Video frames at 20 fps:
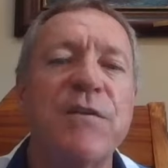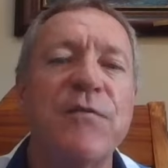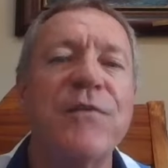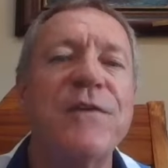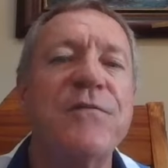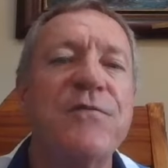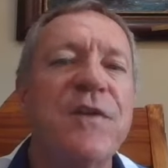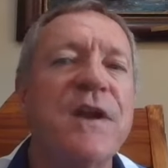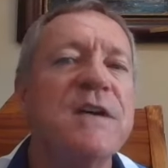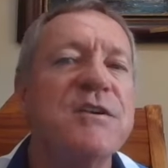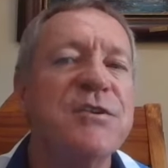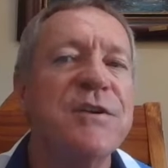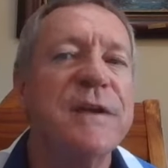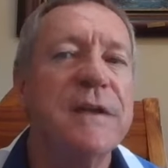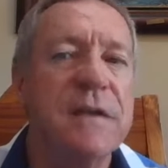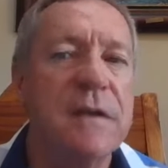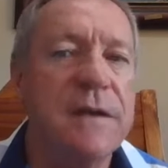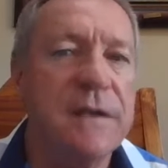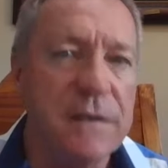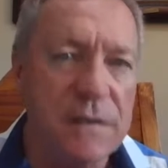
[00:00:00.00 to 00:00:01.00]
of inflation
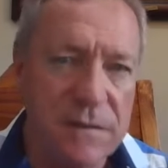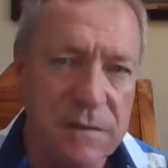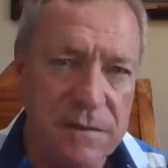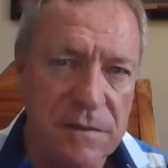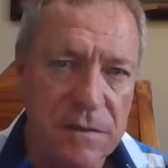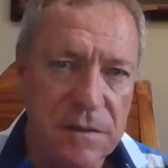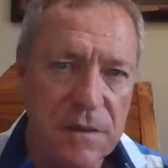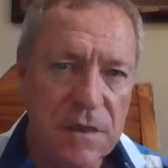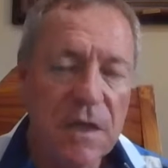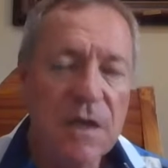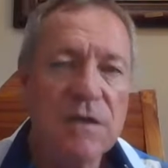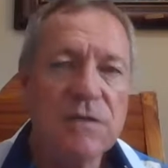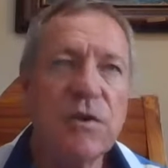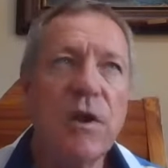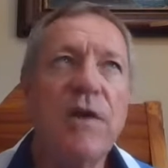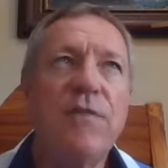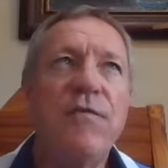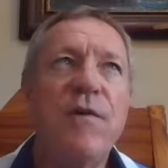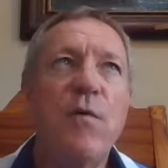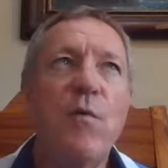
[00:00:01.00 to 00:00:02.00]
at least. So
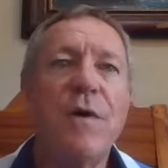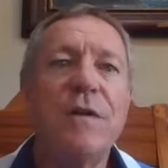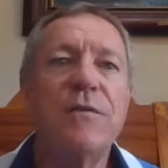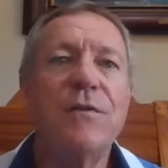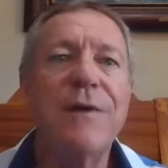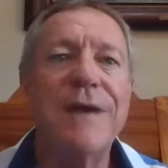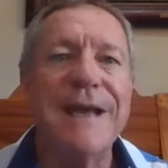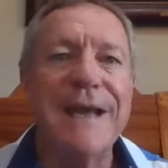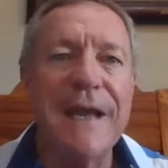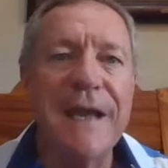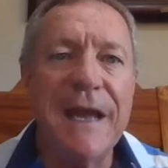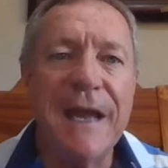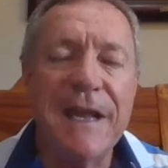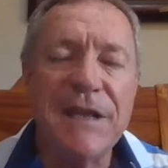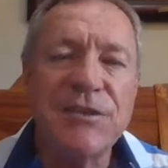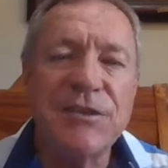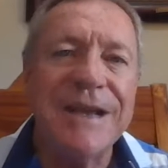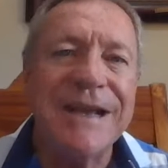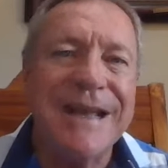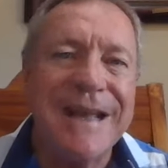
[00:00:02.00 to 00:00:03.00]
if you want to
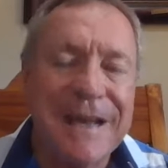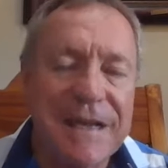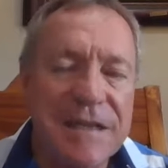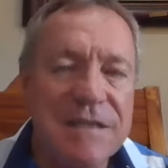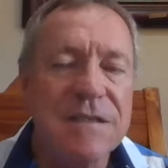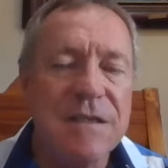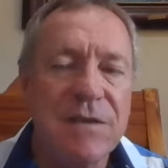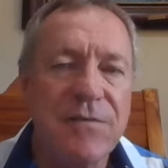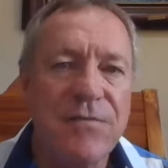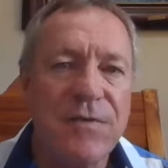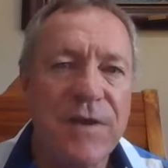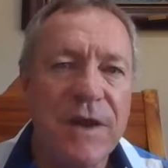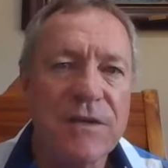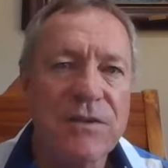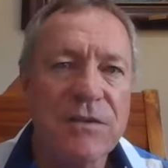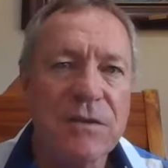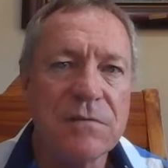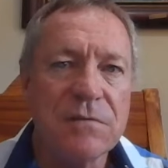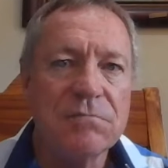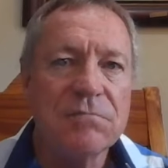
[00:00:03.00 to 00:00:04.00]
hedge against
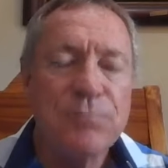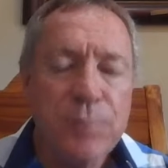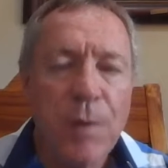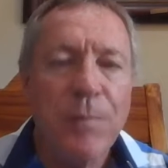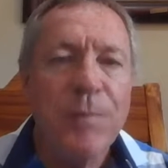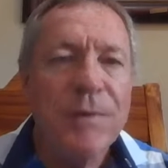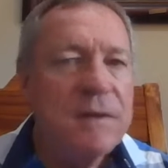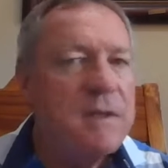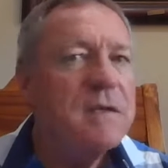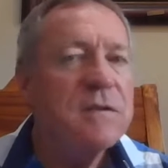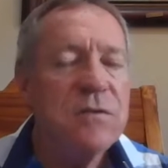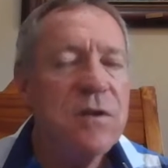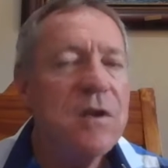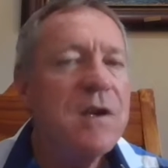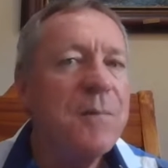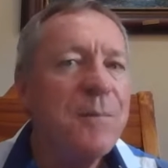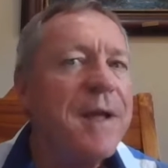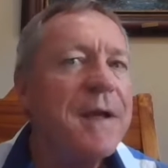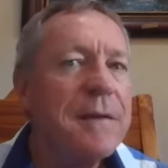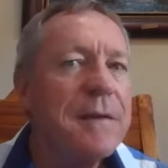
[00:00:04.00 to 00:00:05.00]
inflation, property is not
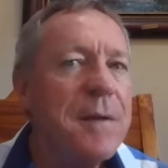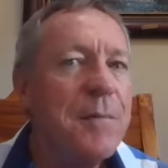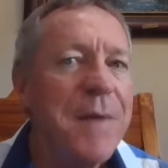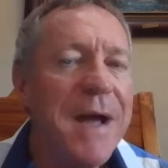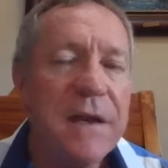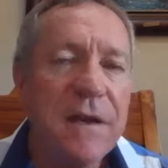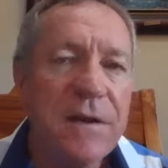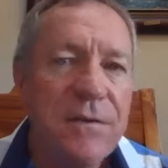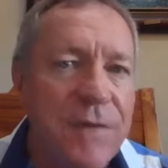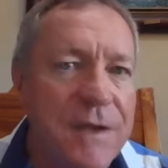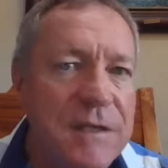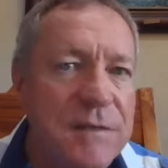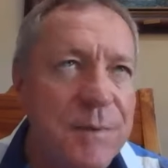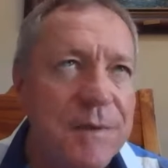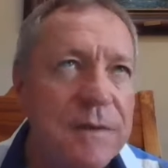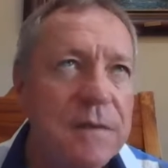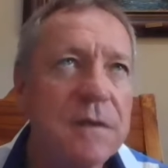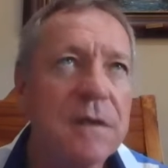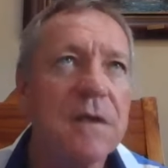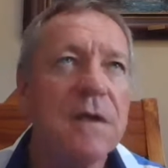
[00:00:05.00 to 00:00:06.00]
a bad
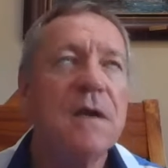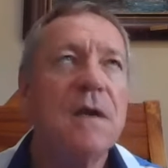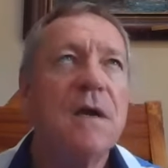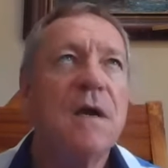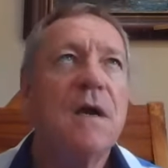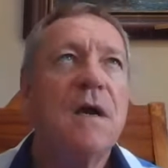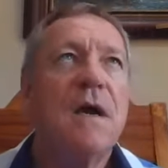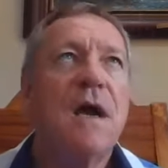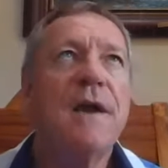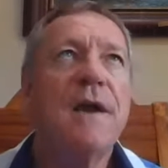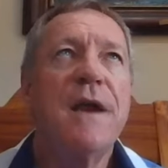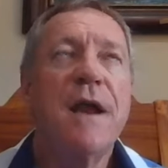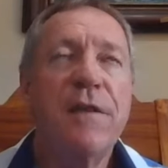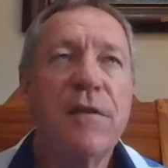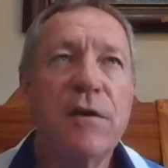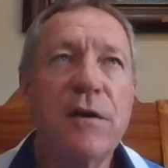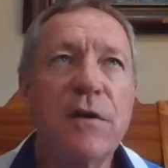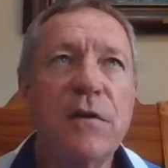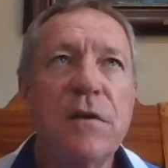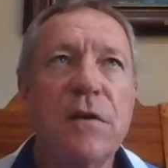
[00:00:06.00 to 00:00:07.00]
investment.
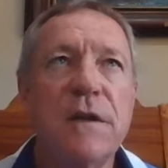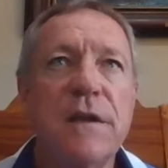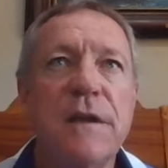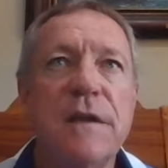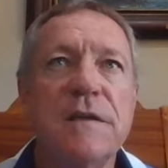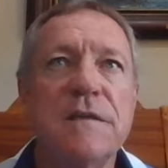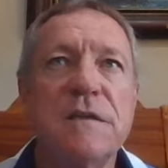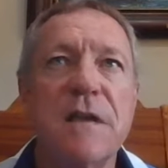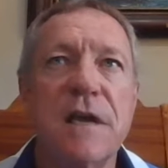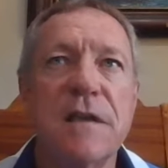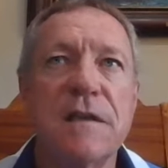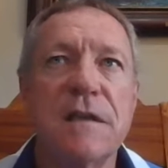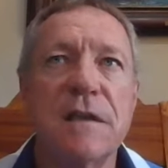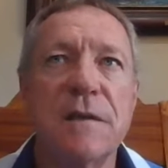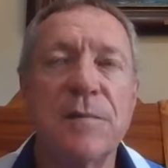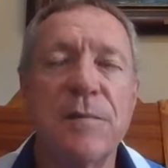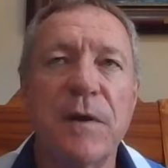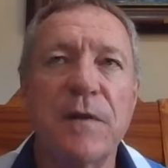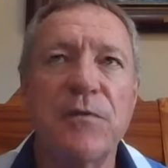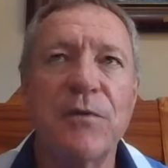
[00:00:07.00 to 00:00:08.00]
Another good thing is that
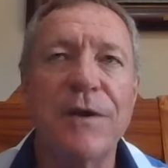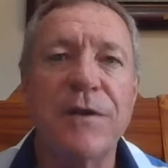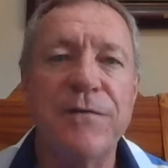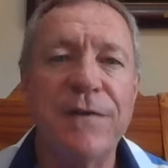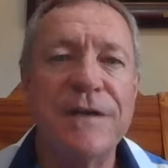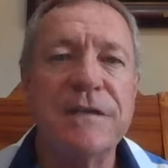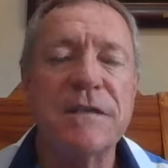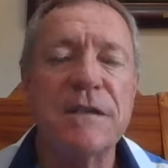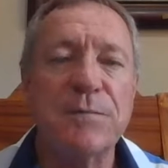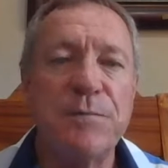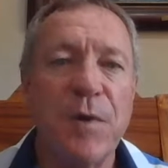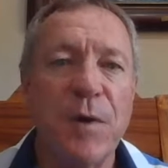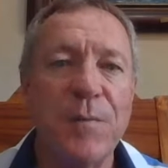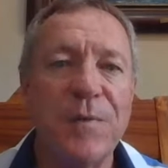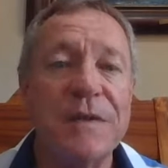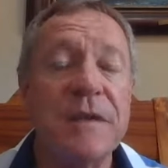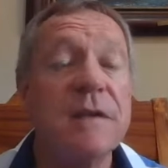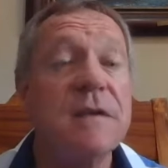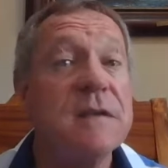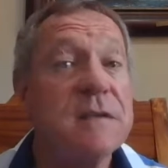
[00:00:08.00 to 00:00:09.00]
to invest in
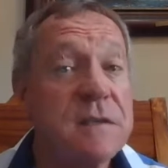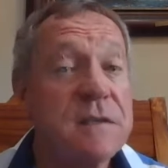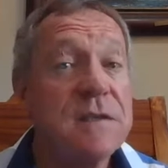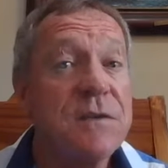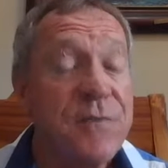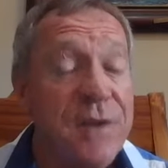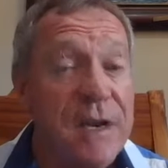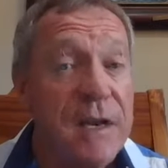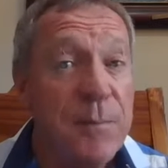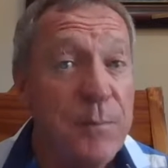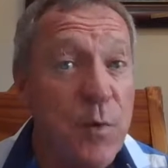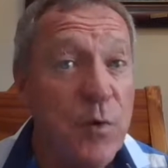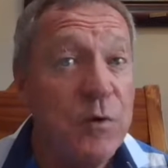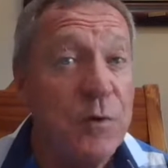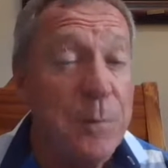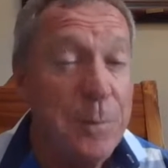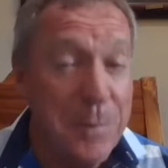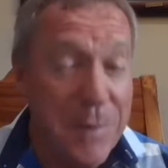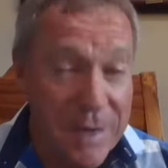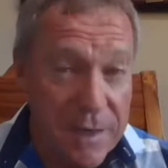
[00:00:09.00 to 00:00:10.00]
property, and this is a very
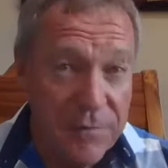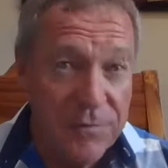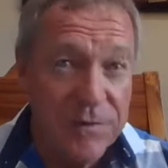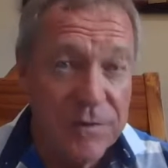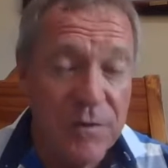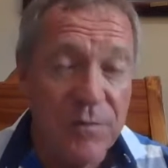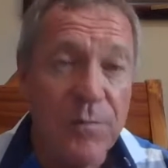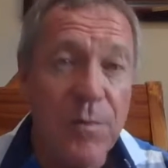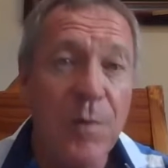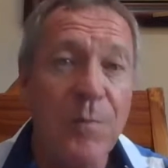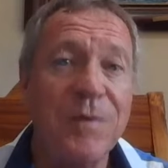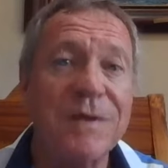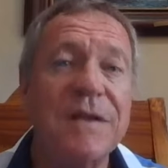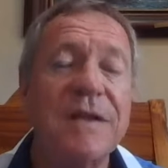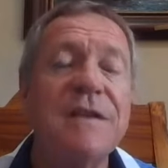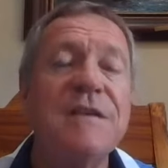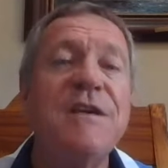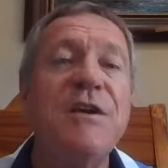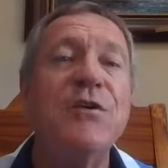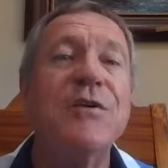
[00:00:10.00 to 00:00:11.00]
important benefit of
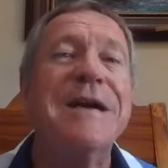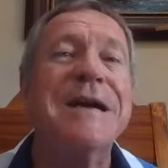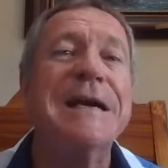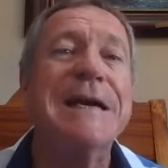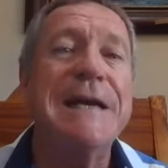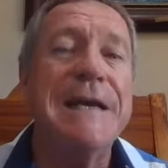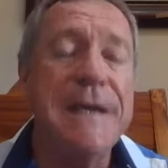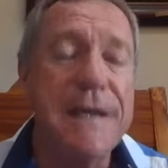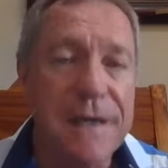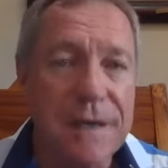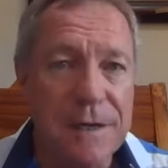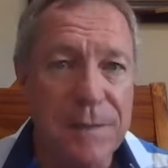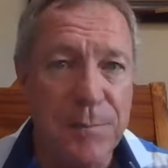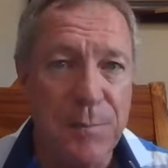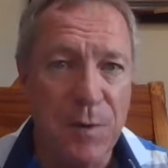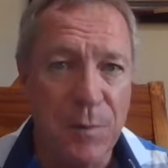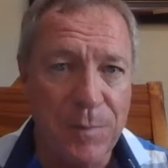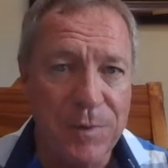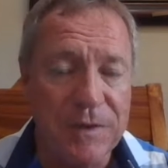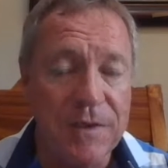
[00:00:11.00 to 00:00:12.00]
property, you can gear
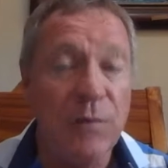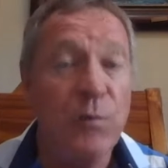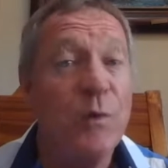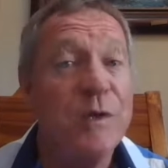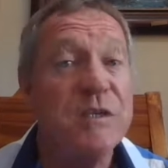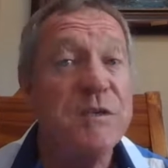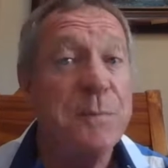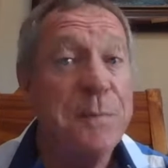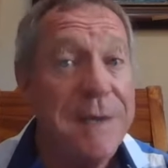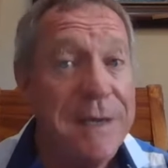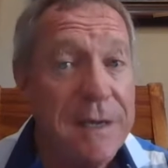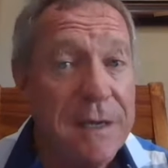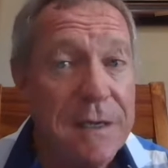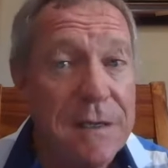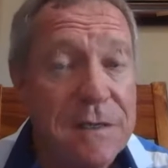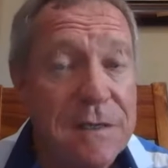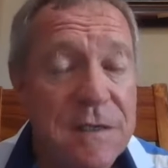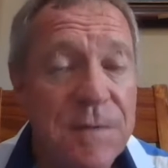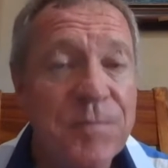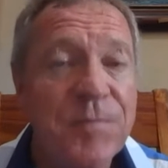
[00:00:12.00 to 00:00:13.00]
property, which
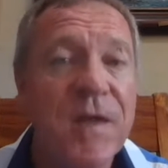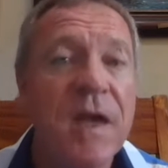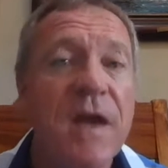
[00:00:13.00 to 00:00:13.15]
means